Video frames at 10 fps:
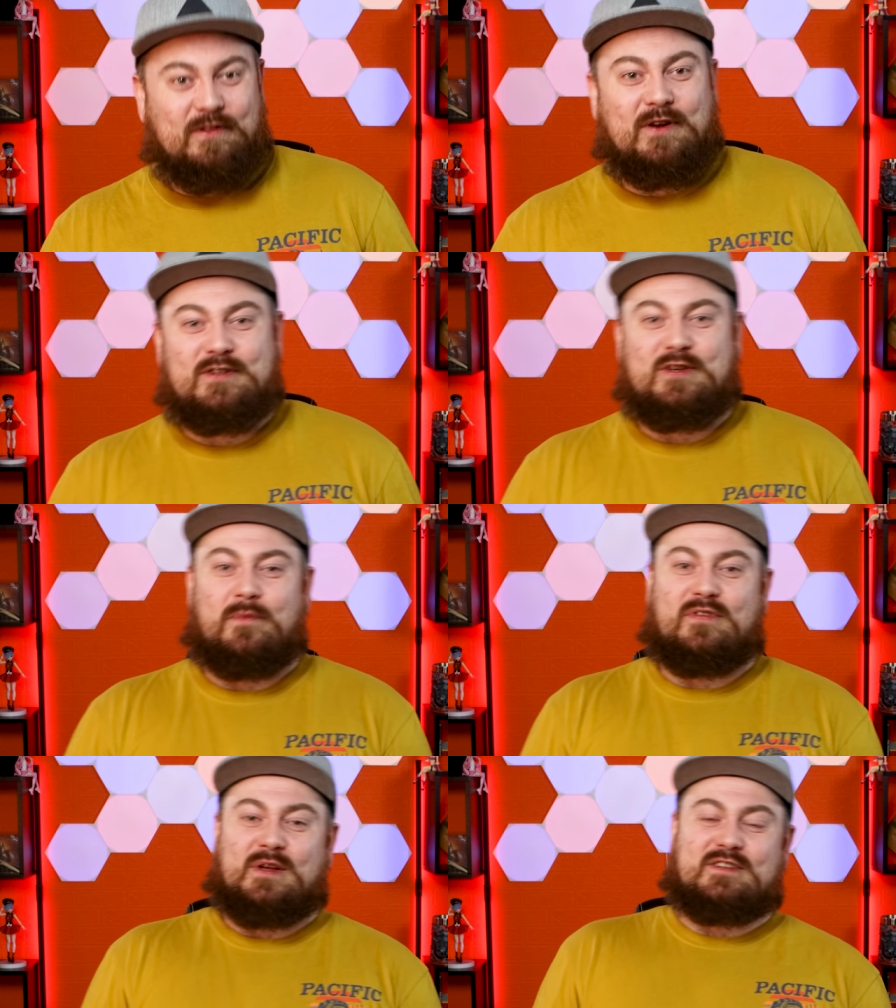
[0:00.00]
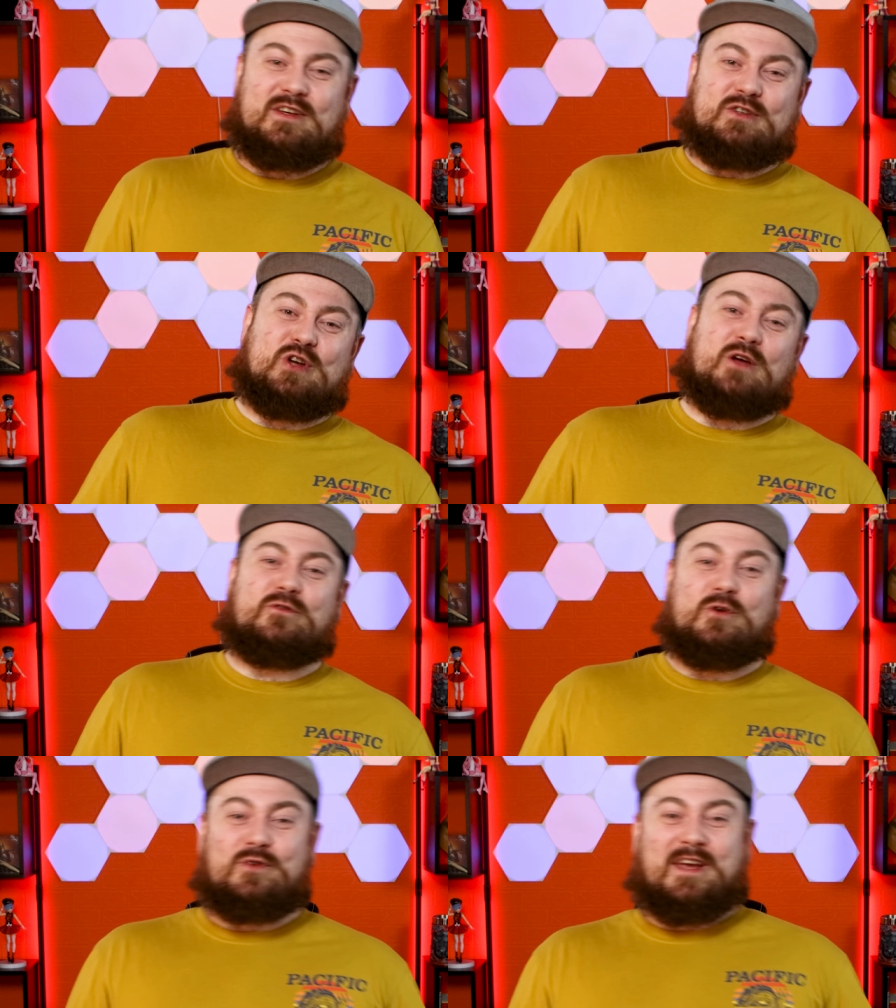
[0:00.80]
out there are some things that jet
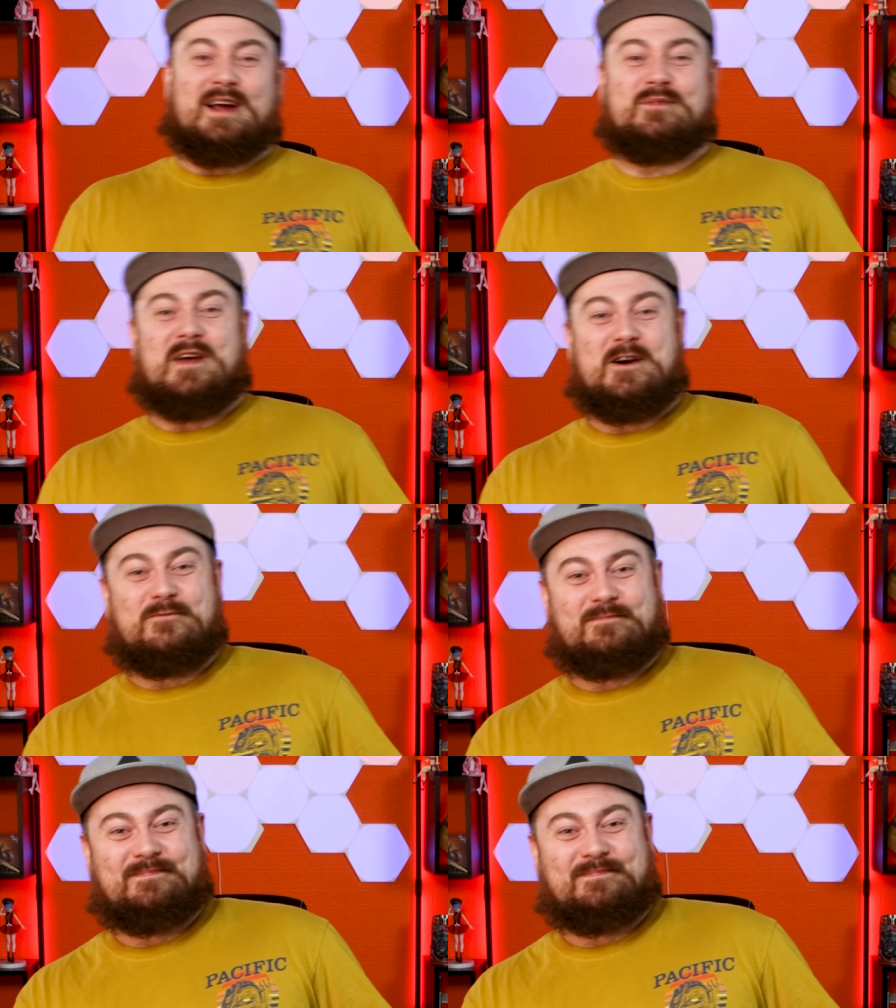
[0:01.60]
fuel can melt.